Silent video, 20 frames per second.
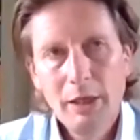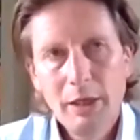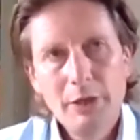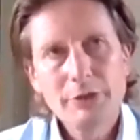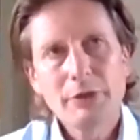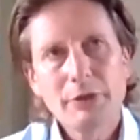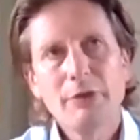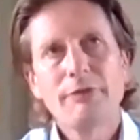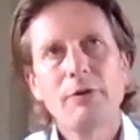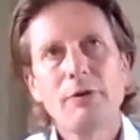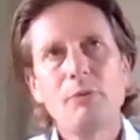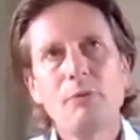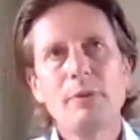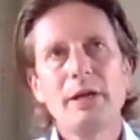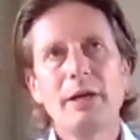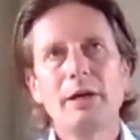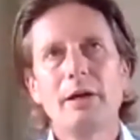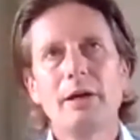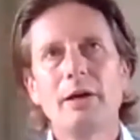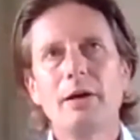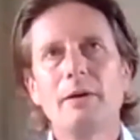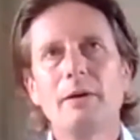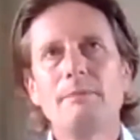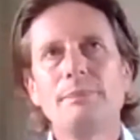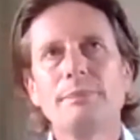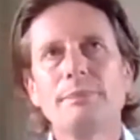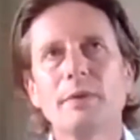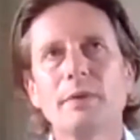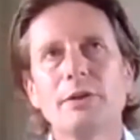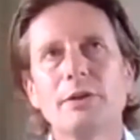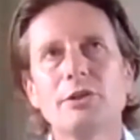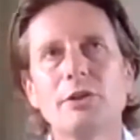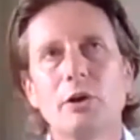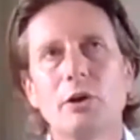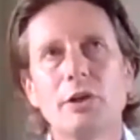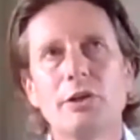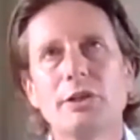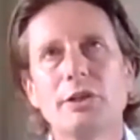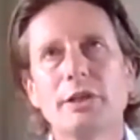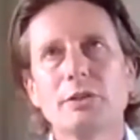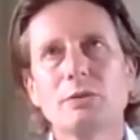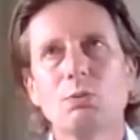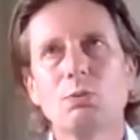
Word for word: So from being a geologist